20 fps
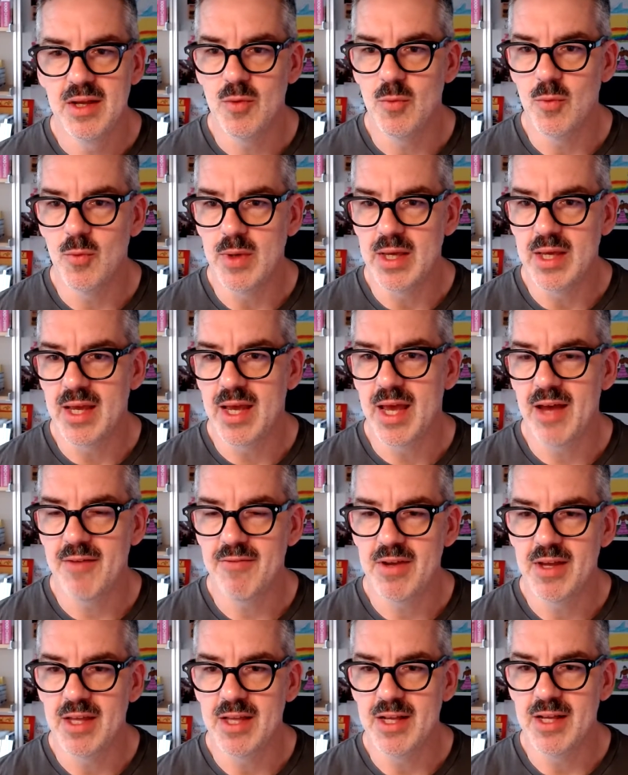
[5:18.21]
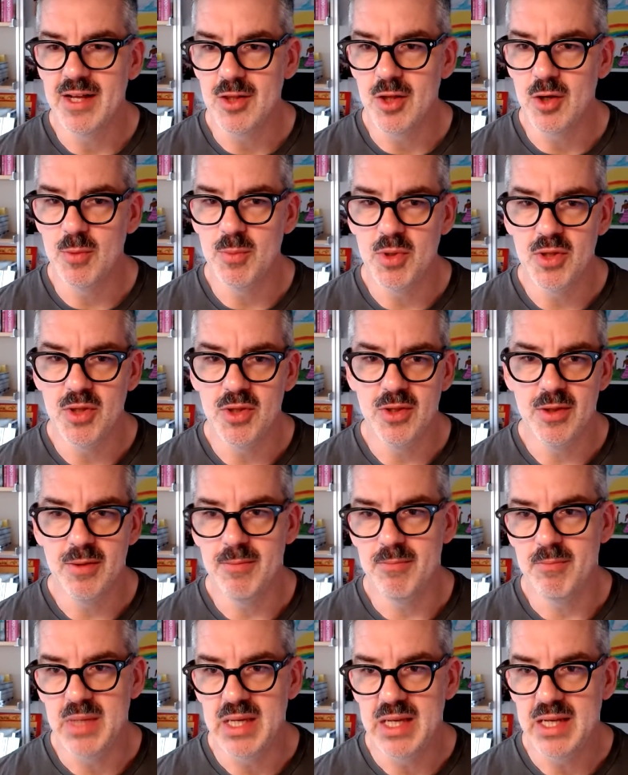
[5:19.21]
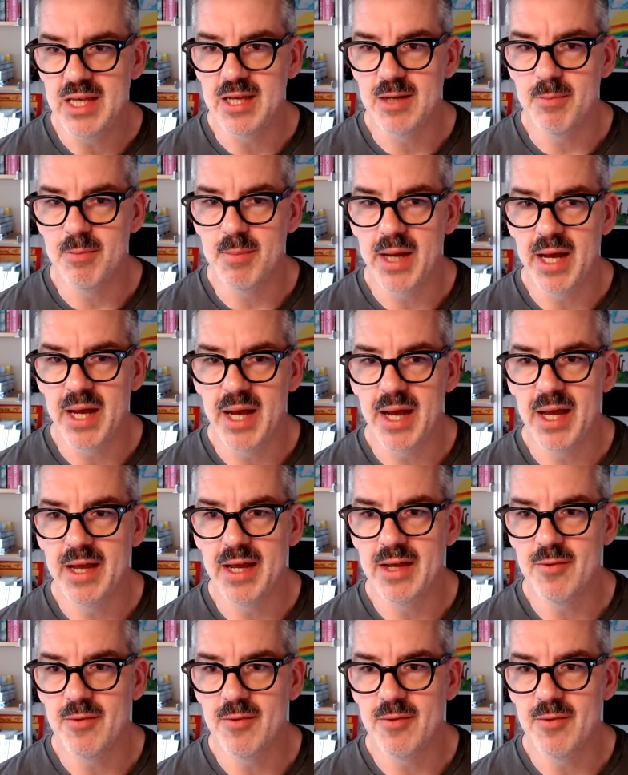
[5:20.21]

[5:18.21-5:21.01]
we have a global media buy.